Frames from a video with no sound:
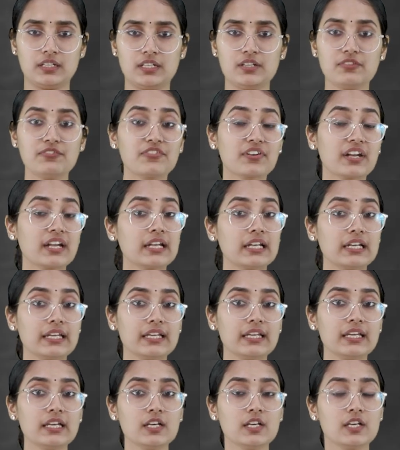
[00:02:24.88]

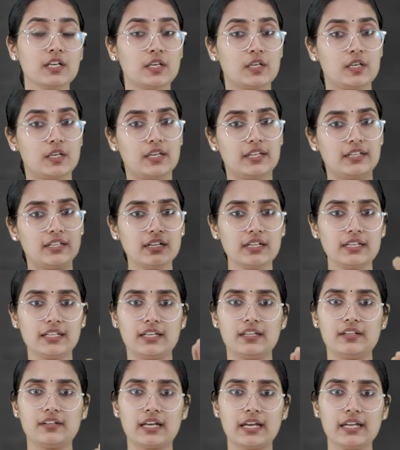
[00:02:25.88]
differently in a
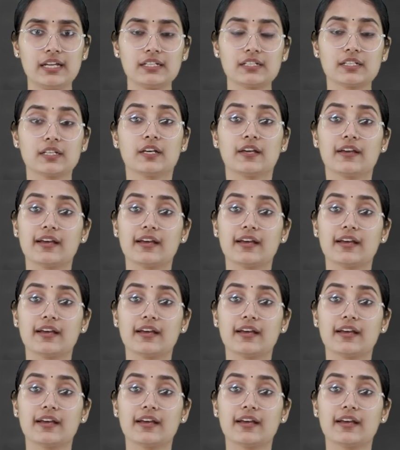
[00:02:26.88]
day, right?